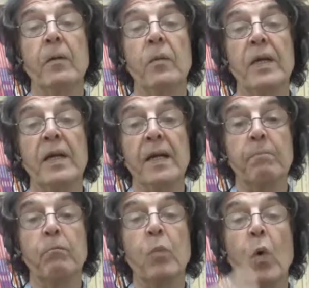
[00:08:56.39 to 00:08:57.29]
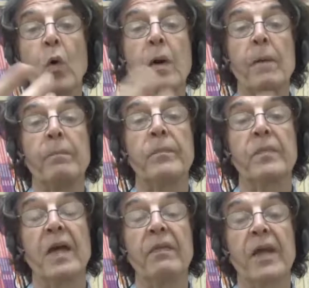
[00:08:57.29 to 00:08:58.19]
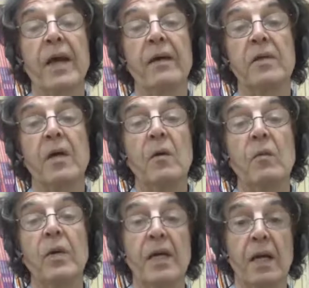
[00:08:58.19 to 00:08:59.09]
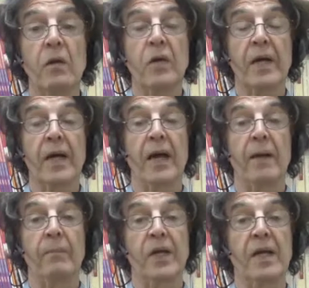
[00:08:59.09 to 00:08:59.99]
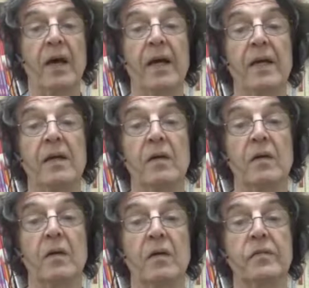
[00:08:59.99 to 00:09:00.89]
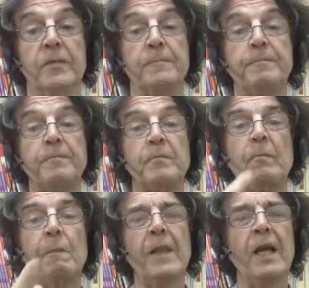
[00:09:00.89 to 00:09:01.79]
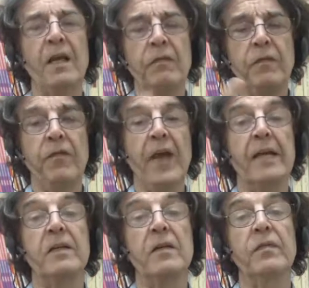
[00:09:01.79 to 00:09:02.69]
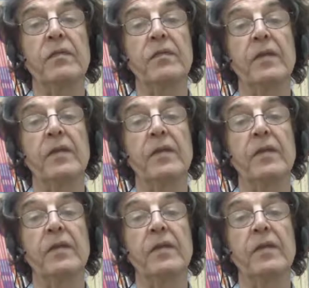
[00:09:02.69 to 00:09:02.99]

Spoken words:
We need more than that. We can look at the kind of effective